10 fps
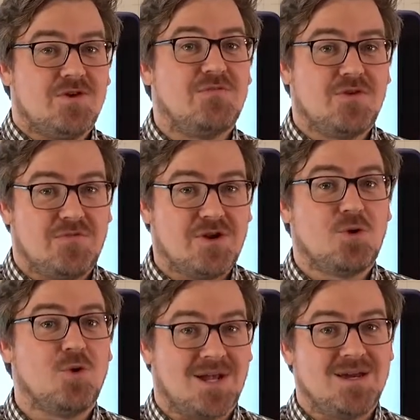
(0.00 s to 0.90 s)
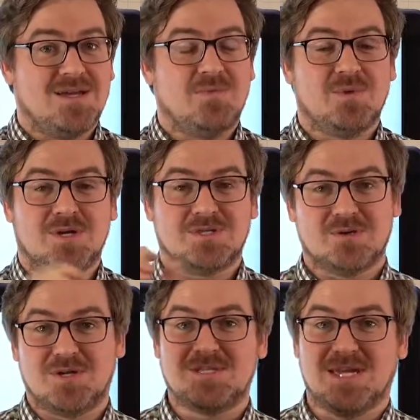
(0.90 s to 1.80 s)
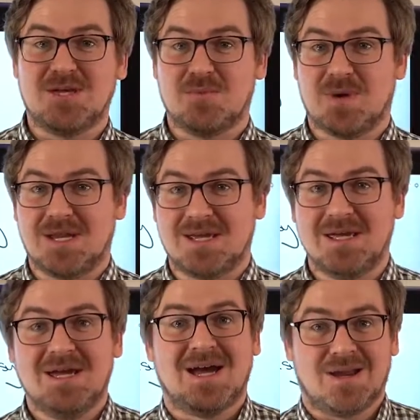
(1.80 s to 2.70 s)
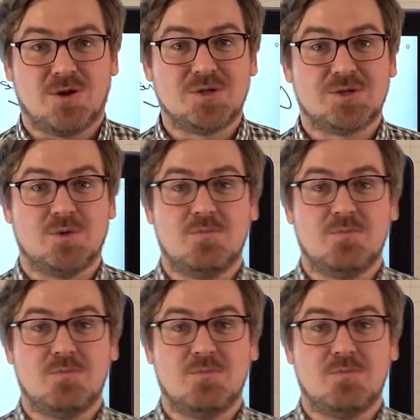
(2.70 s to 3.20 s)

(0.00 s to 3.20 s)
very, very quickly because they're going to take your money and also,